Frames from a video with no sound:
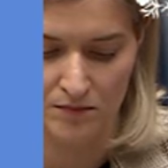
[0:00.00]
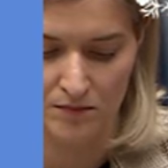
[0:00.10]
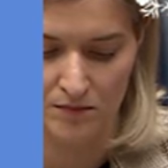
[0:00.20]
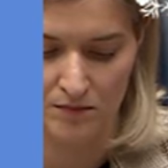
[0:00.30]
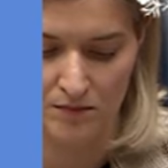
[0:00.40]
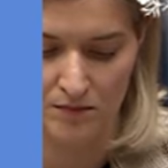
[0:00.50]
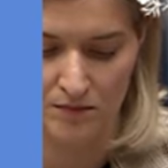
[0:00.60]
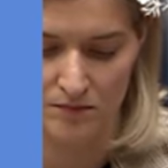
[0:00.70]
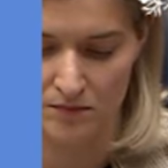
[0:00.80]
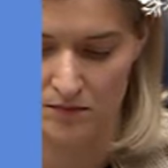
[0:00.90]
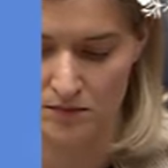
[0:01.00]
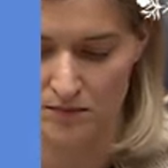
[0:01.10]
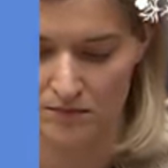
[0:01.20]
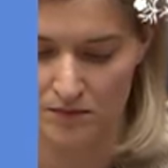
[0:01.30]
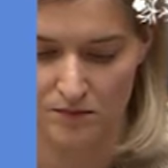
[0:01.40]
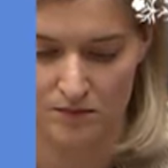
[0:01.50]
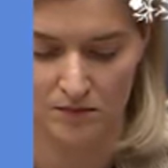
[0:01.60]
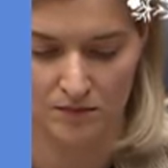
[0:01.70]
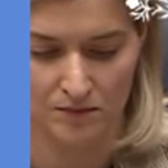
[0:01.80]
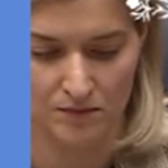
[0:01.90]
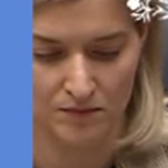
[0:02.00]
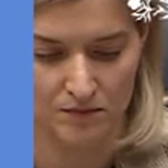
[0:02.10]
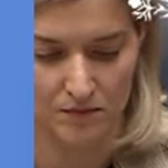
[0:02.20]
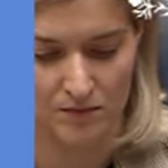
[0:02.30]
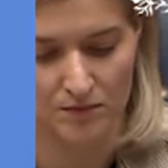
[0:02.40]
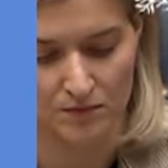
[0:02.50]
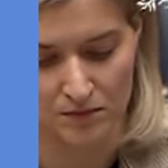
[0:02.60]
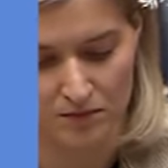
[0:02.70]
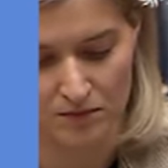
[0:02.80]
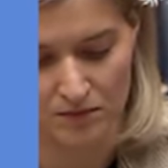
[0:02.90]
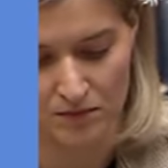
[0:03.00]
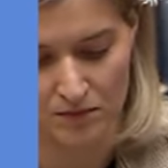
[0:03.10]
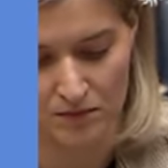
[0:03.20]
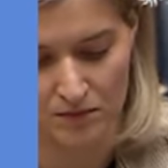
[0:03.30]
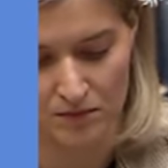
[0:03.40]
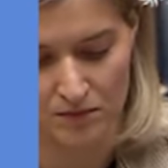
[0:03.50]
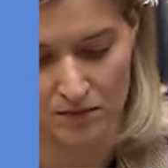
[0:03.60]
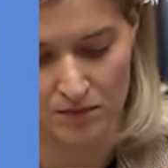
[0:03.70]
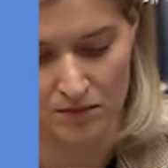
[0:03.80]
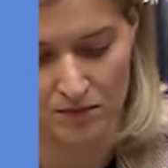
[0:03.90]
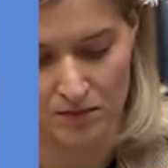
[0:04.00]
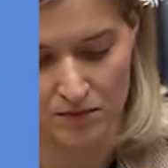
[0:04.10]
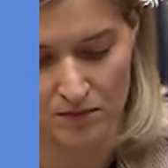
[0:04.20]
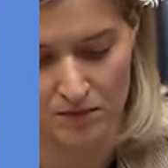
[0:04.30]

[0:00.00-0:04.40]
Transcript: (not speaking)